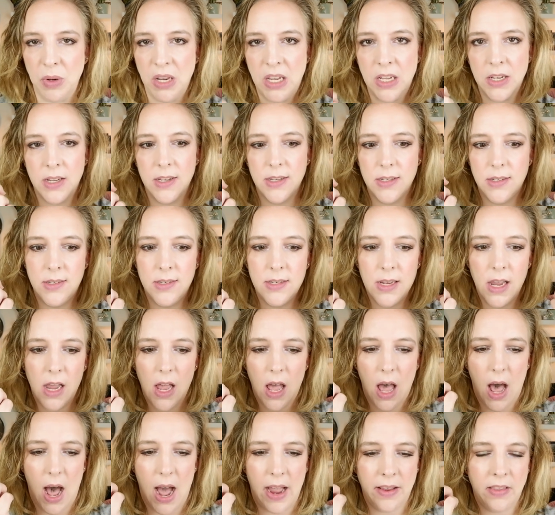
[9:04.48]
because
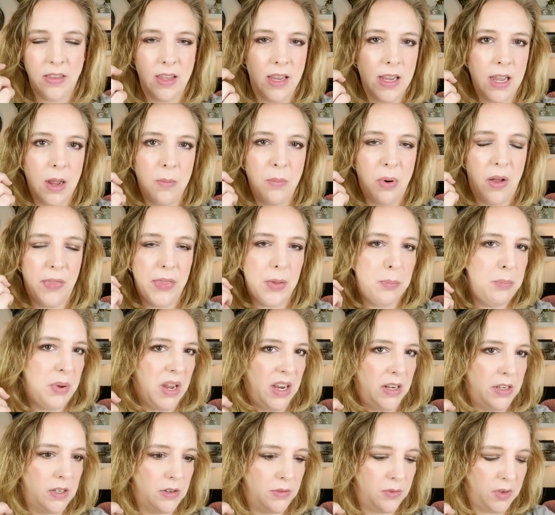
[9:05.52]
I think I bought The
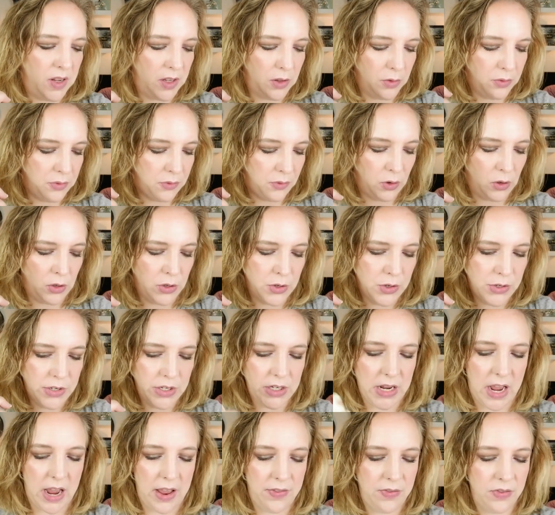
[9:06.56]
Painted Veil
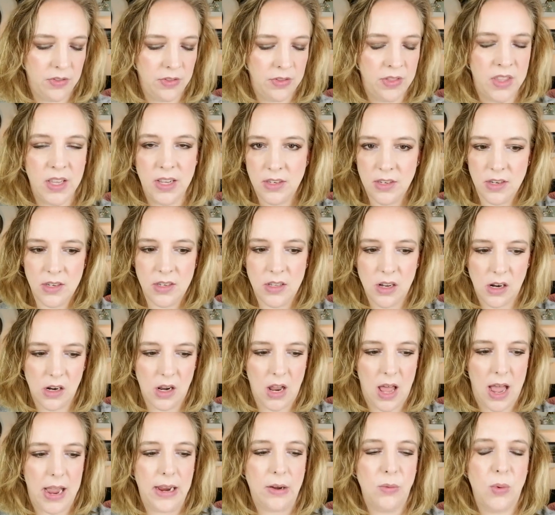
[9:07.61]
first, and this is the
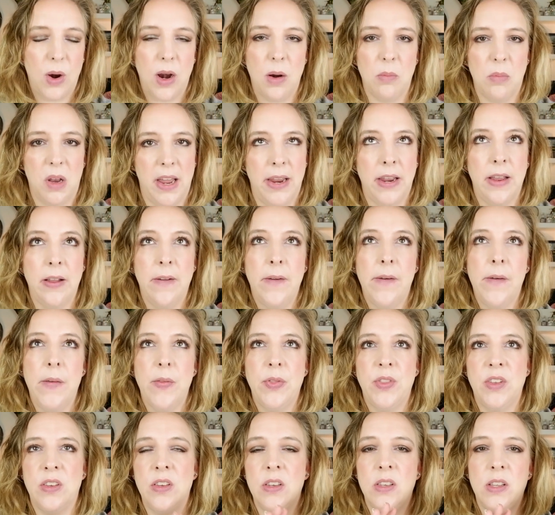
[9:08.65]
line where I'm like,
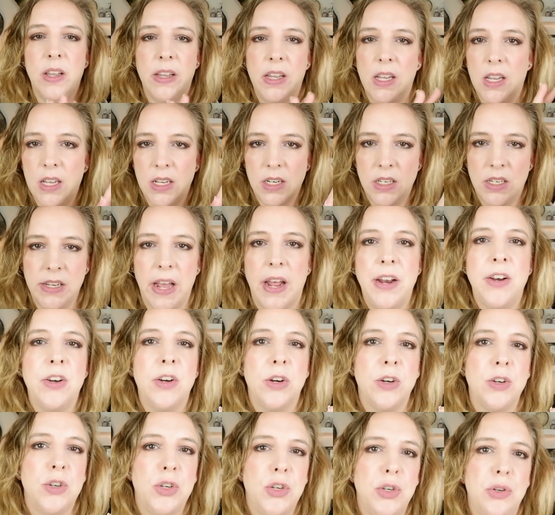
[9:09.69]
this is like a
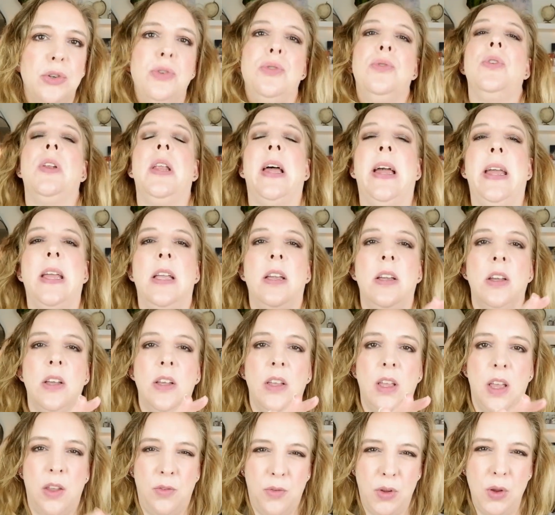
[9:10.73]
contender to, like,
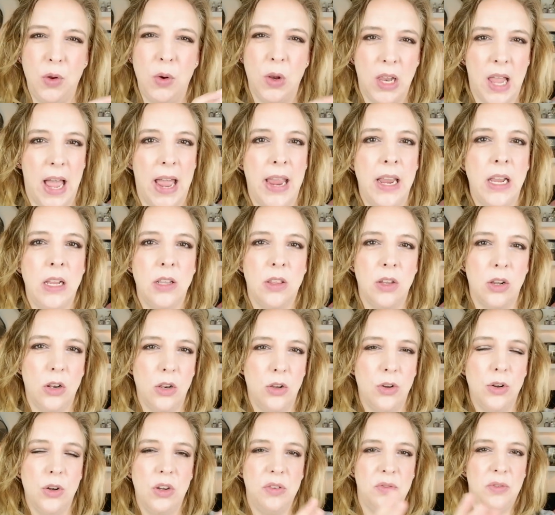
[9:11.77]
if you like the
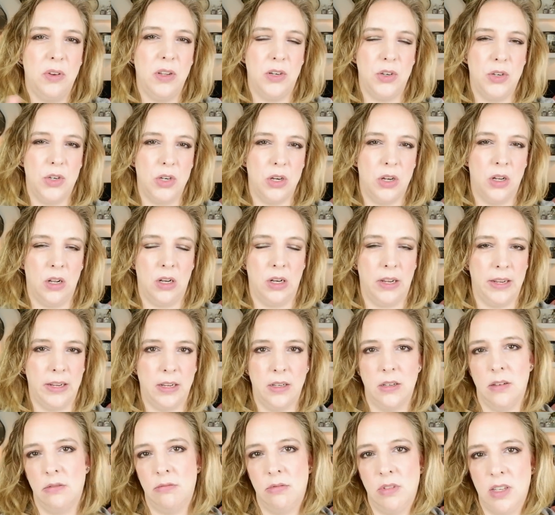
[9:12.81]
look of lux uh,
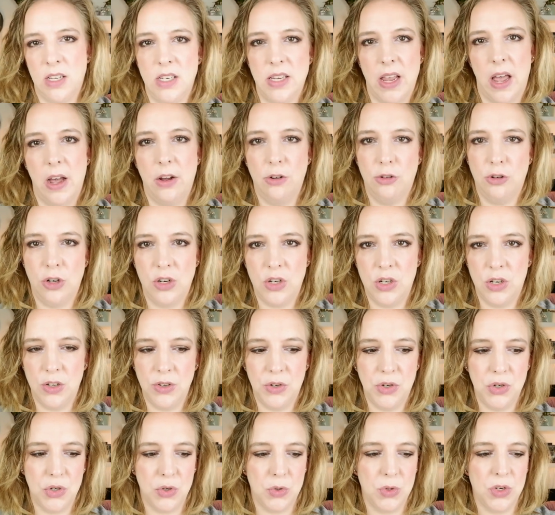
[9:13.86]
like Lisa Eldridge
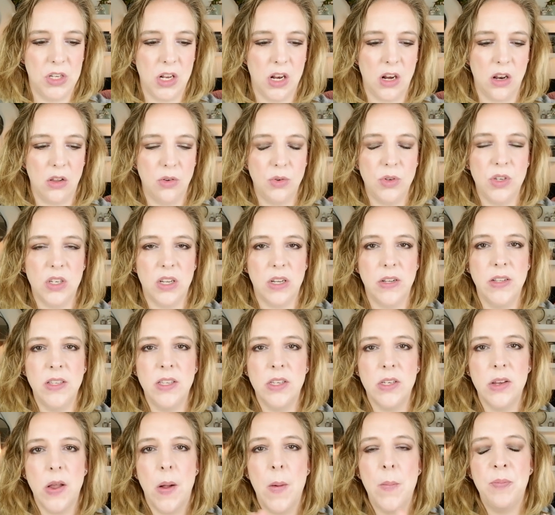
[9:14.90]
Luxuriously
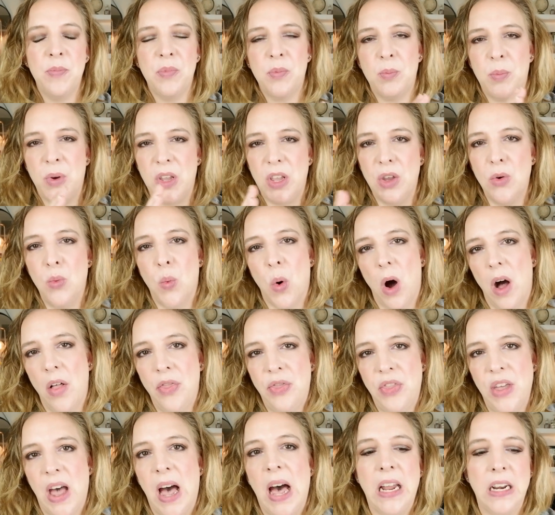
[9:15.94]
Lucents, but you
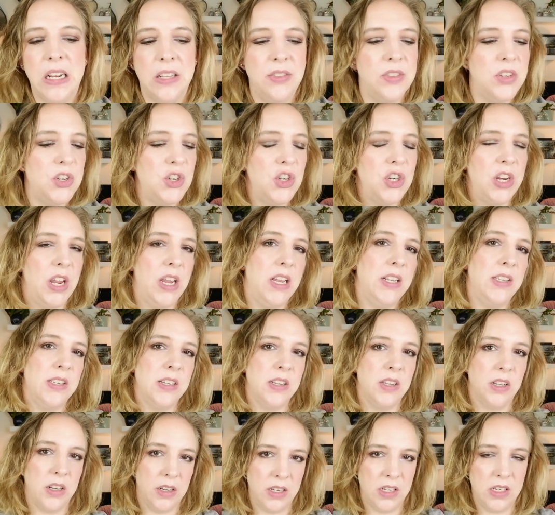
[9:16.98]
want that and the shades
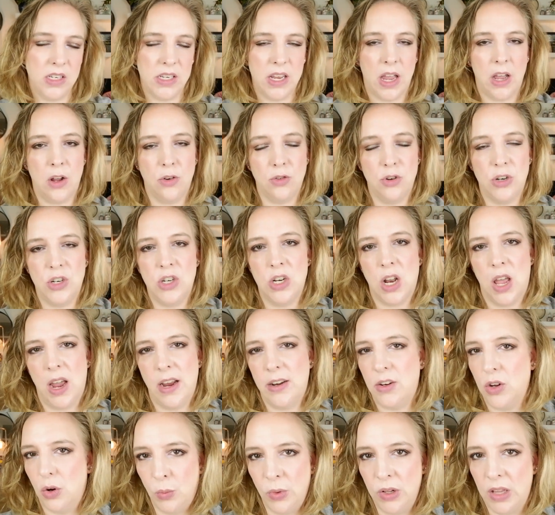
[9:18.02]
in the Lisa Eldridge
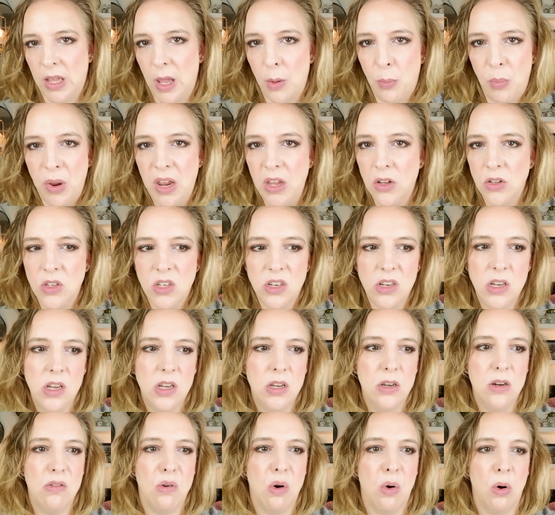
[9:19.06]
line don't really appeal to
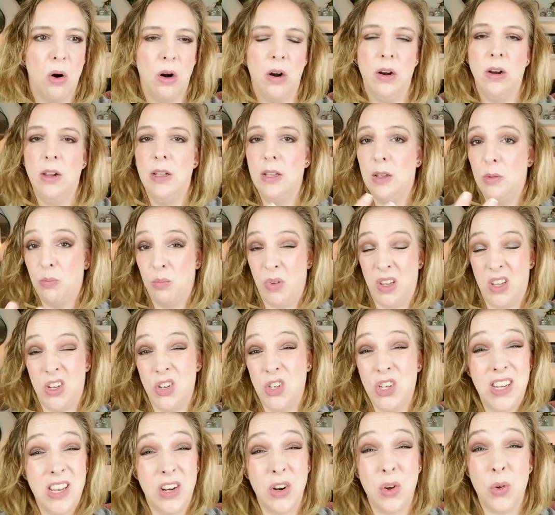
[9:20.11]
you, or
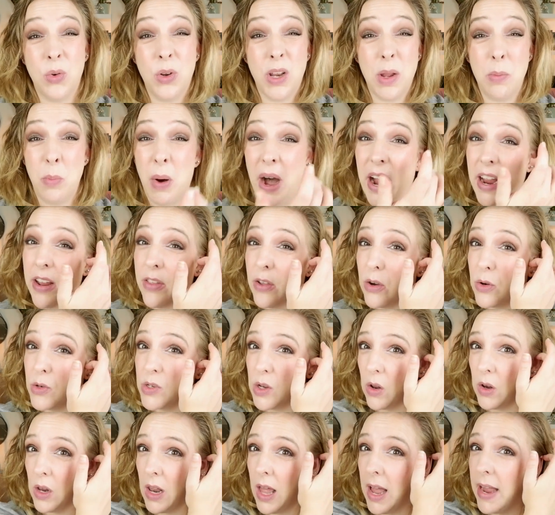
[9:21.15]
because you can only buy those
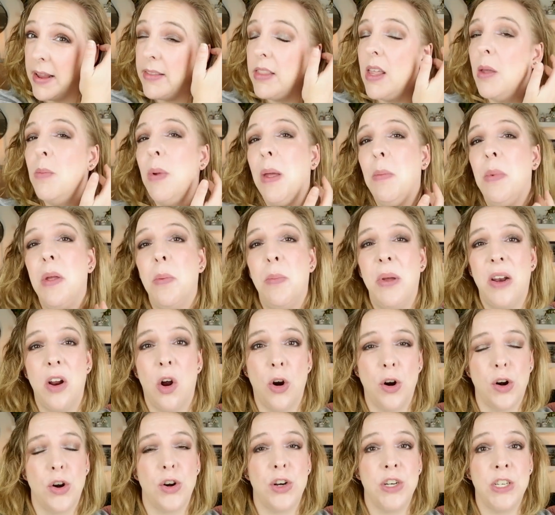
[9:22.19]
online, they may be a bit
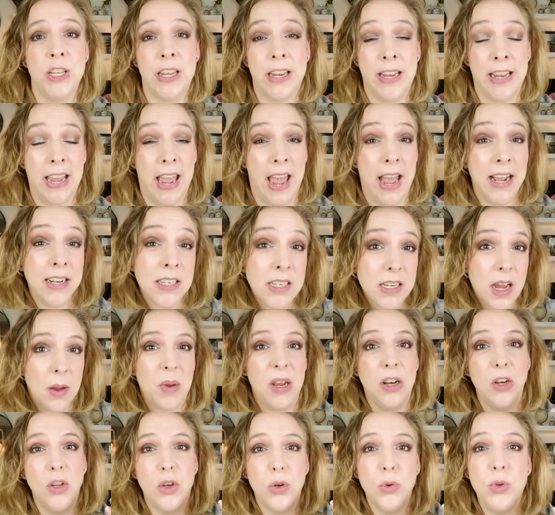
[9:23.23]
harder to get. I
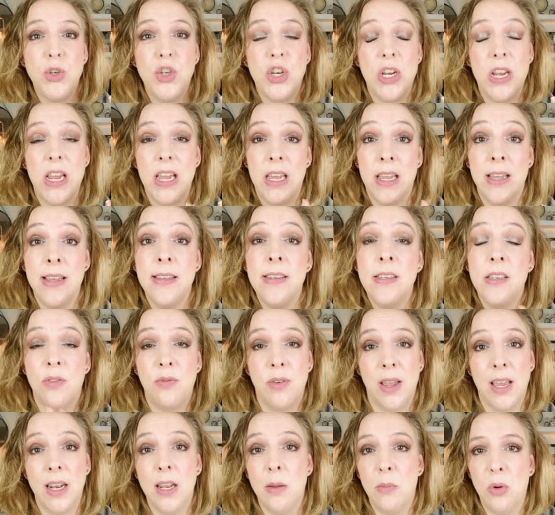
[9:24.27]
mean, Gucci is
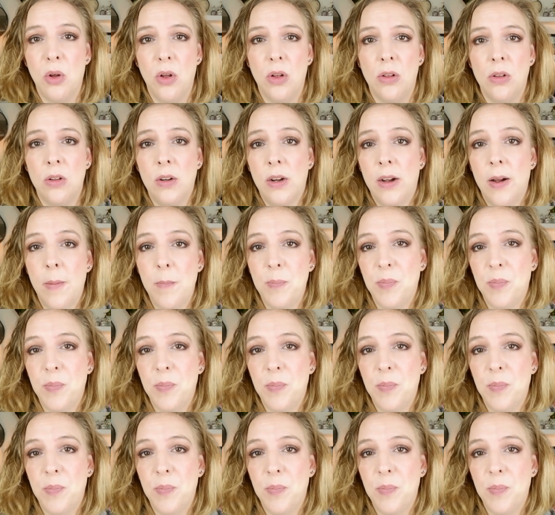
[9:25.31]
available